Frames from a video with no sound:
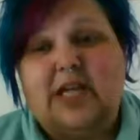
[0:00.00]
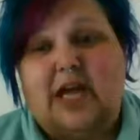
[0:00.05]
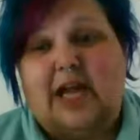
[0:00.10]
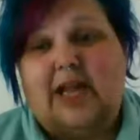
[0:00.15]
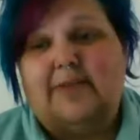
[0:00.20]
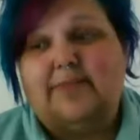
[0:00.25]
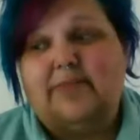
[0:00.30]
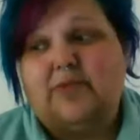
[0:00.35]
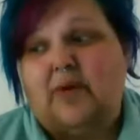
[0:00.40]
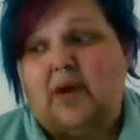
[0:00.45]

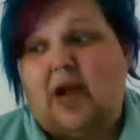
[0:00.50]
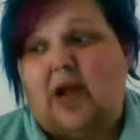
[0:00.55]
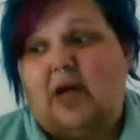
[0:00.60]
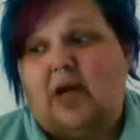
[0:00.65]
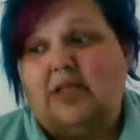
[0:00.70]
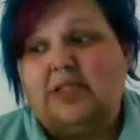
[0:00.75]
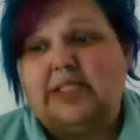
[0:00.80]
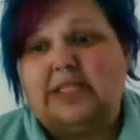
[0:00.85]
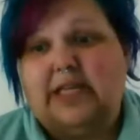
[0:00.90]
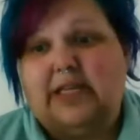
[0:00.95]
times where
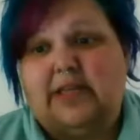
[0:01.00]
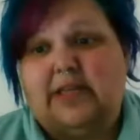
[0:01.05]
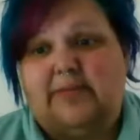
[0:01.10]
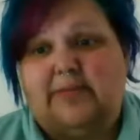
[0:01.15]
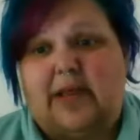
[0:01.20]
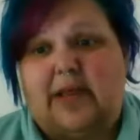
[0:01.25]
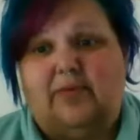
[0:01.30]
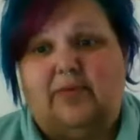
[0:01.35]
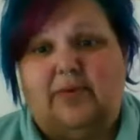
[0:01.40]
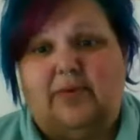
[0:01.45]
I'll sit in
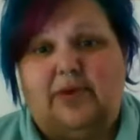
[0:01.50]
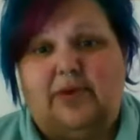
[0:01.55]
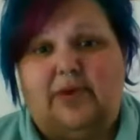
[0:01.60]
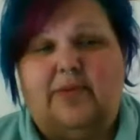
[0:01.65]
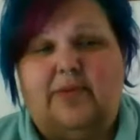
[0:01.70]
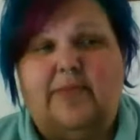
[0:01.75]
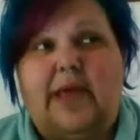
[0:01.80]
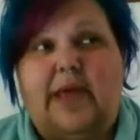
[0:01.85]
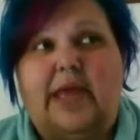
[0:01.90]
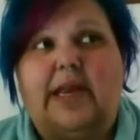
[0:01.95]
my
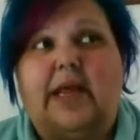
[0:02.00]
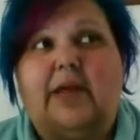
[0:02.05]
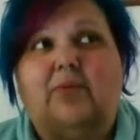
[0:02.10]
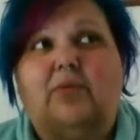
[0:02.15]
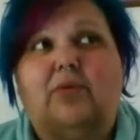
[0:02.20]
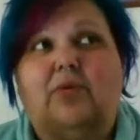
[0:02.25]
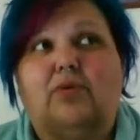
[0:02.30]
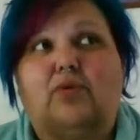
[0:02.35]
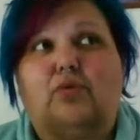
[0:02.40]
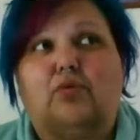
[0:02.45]
room and I
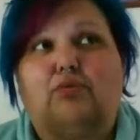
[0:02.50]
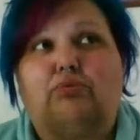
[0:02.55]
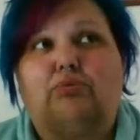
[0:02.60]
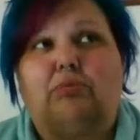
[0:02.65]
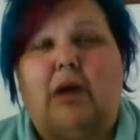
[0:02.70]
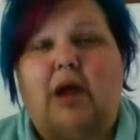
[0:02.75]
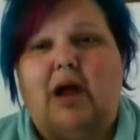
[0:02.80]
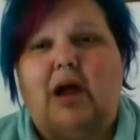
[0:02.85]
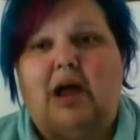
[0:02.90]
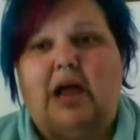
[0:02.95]
will
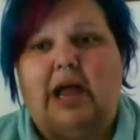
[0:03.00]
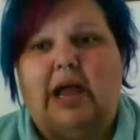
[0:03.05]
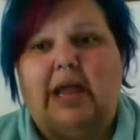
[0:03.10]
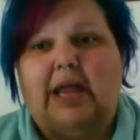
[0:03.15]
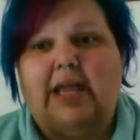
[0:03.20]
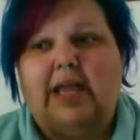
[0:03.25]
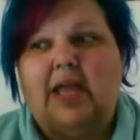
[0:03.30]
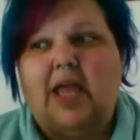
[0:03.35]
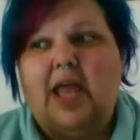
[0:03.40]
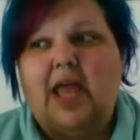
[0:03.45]

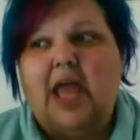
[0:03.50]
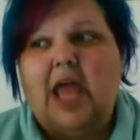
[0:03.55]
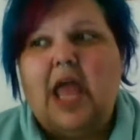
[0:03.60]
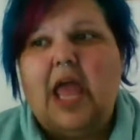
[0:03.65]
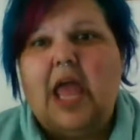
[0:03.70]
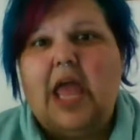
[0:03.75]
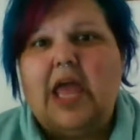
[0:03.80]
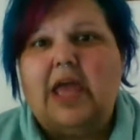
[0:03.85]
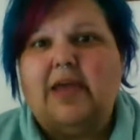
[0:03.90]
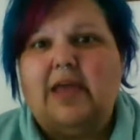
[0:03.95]
cry
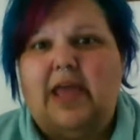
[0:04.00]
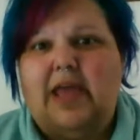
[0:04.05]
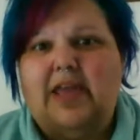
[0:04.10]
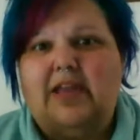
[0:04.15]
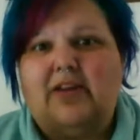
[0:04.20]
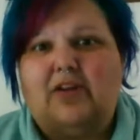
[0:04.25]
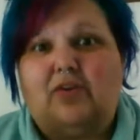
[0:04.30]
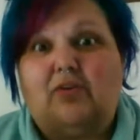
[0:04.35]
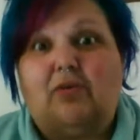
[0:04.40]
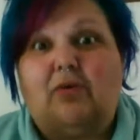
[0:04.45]

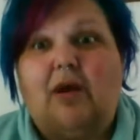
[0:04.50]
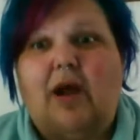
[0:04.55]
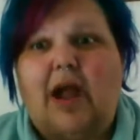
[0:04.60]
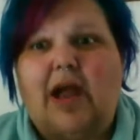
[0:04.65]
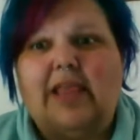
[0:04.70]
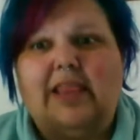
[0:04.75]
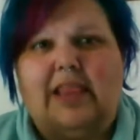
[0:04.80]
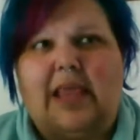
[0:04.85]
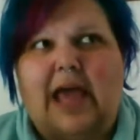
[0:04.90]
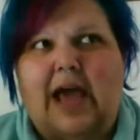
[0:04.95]
and cry
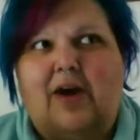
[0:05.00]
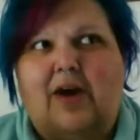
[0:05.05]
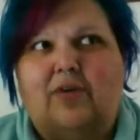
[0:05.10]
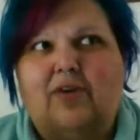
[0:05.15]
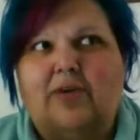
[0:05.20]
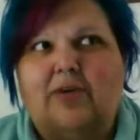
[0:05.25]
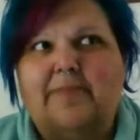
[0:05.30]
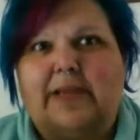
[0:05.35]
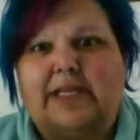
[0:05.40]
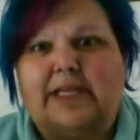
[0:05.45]

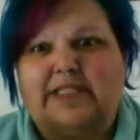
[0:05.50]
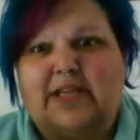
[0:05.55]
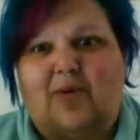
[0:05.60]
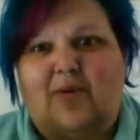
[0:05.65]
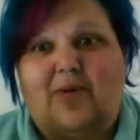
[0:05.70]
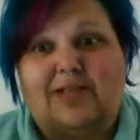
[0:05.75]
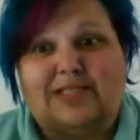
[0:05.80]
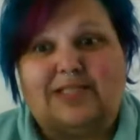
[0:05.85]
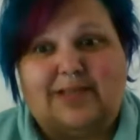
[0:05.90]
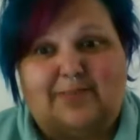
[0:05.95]
louder because I
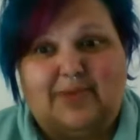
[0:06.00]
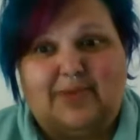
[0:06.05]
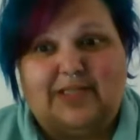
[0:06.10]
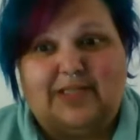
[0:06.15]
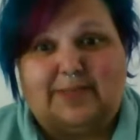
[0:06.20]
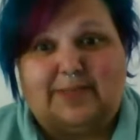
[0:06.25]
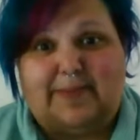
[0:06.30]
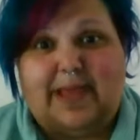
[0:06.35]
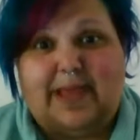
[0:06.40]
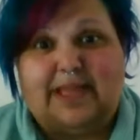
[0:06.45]
want someone
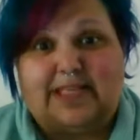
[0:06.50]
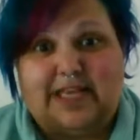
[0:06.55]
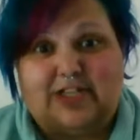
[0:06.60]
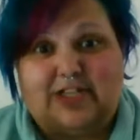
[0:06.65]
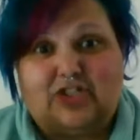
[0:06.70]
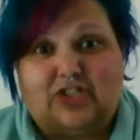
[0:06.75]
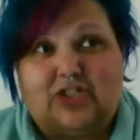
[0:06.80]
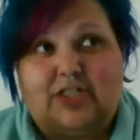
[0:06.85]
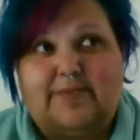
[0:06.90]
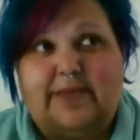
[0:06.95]
to pay
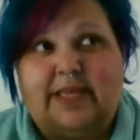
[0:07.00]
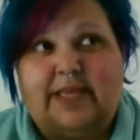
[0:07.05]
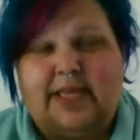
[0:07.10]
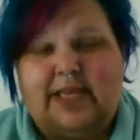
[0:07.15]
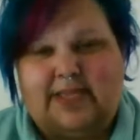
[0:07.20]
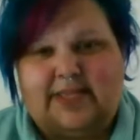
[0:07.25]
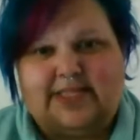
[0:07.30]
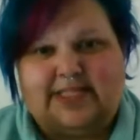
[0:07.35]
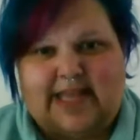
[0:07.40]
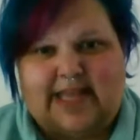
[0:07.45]
attention to me
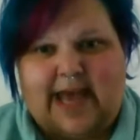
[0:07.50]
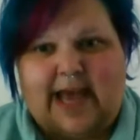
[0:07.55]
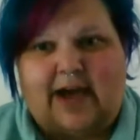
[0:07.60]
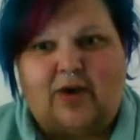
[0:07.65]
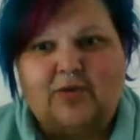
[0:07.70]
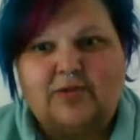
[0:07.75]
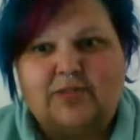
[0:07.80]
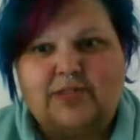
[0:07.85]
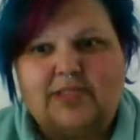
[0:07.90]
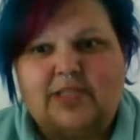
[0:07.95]
in this
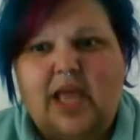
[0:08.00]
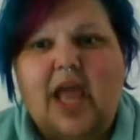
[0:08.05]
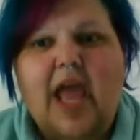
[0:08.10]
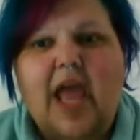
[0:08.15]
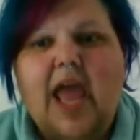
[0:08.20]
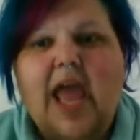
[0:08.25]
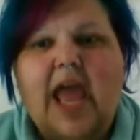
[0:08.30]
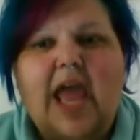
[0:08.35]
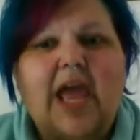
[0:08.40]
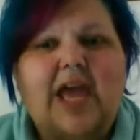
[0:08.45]
house,
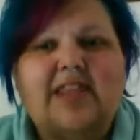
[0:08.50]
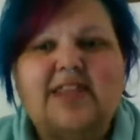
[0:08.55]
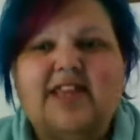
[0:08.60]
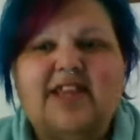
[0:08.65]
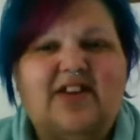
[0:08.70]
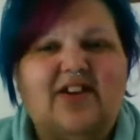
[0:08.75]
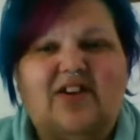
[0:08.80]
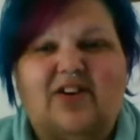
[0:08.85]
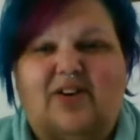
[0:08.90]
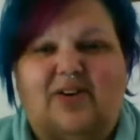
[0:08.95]
and they
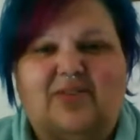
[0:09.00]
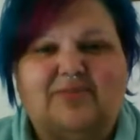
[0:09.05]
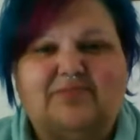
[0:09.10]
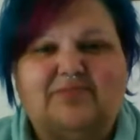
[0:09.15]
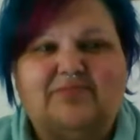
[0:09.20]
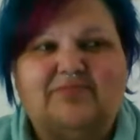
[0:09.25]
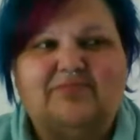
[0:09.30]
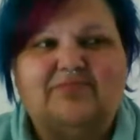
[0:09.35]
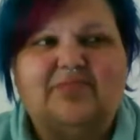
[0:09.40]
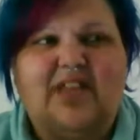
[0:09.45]
don't.
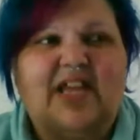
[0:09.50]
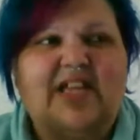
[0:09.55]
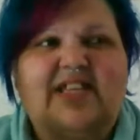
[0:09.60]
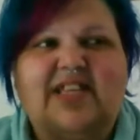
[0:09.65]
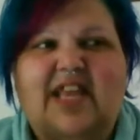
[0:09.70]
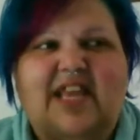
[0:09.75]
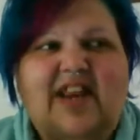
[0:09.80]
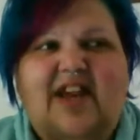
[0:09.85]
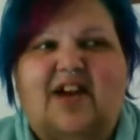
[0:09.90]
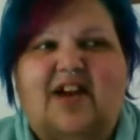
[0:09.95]

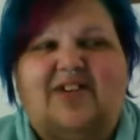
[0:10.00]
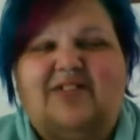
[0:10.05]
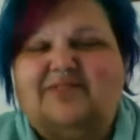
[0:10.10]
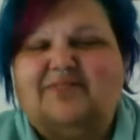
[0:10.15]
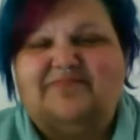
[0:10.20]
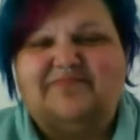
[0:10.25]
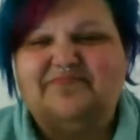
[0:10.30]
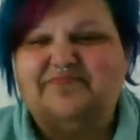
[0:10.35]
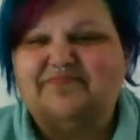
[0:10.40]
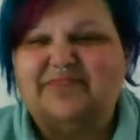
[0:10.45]

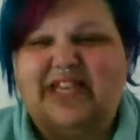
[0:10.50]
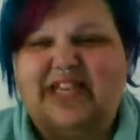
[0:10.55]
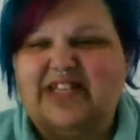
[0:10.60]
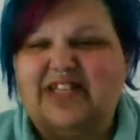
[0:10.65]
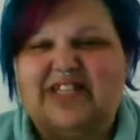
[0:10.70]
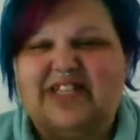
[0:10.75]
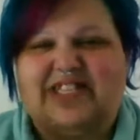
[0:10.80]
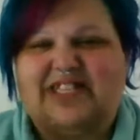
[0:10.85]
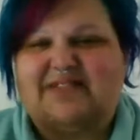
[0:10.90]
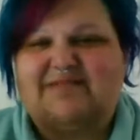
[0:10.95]
They
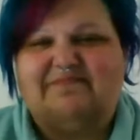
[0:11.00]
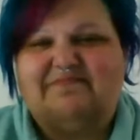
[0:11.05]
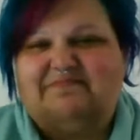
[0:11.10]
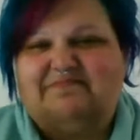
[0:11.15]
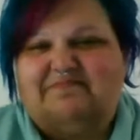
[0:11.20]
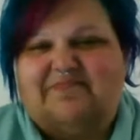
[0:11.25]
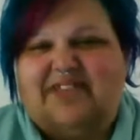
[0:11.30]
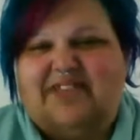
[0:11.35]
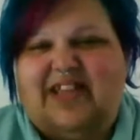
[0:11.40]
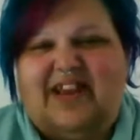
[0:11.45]
just,
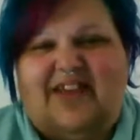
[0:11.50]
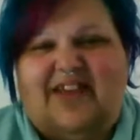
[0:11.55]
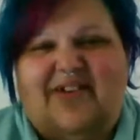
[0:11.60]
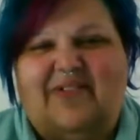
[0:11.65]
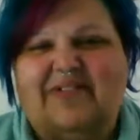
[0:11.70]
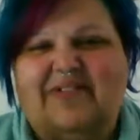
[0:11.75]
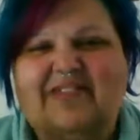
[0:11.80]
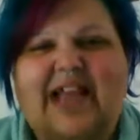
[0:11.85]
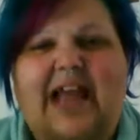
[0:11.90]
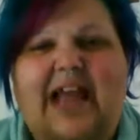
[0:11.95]
you know,
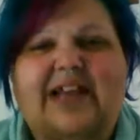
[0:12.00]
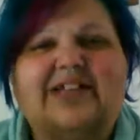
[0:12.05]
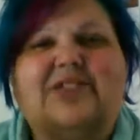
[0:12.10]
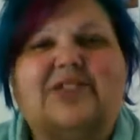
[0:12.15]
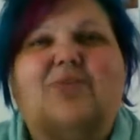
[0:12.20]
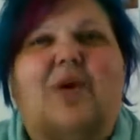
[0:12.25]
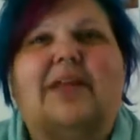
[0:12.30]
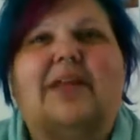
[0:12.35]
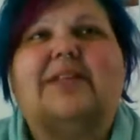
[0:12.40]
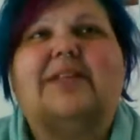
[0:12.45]
I just
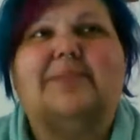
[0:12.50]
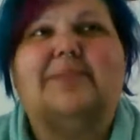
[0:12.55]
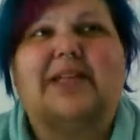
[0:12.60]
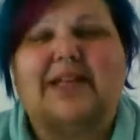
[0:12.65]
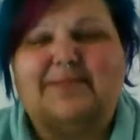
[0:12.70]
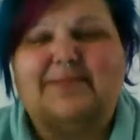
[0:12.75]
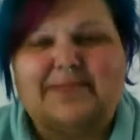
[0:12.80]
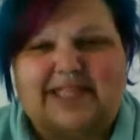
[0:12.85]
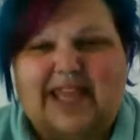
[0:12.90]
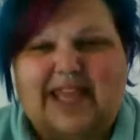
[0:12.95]
want them to
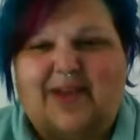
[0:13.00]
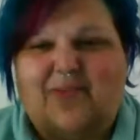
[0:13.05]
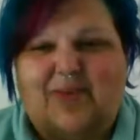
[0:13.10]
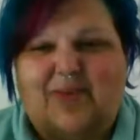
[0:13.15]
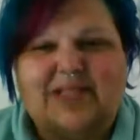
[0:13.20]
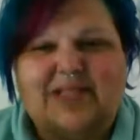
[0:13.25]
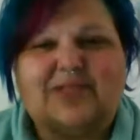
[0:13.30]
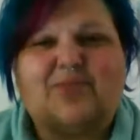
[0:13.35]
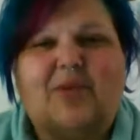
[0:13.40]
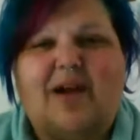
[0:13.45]
come say
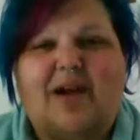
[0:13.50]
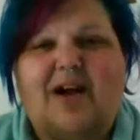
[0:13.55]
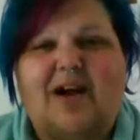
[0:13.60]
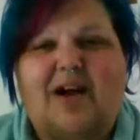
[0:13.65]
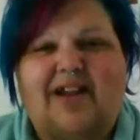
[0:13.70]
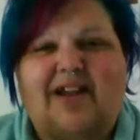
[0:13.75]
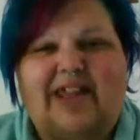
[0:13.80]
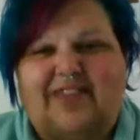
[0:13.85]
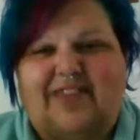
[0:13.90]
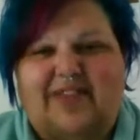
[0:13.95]
what's
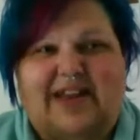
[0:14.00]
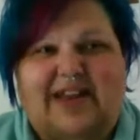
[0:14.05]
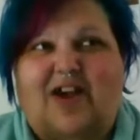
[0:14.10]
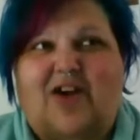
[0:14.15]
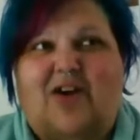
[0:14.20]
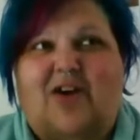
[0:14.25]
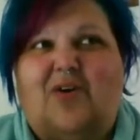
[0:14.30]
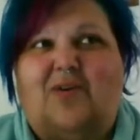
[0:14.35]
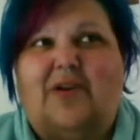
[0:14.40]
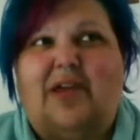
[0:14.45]
wrong, and they
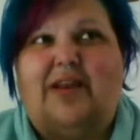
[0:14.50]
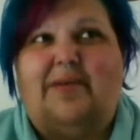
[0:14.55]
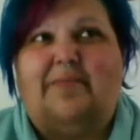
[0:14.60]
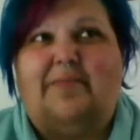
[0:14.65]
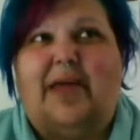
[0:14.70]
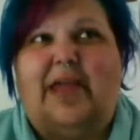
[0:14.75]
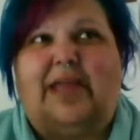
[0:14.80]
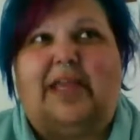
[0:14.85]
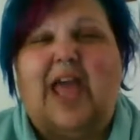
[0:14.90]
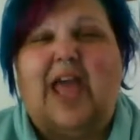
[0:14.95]
don't. And I'm
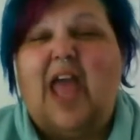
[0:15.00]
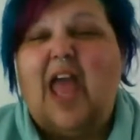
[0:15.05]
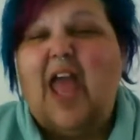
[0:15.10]
like,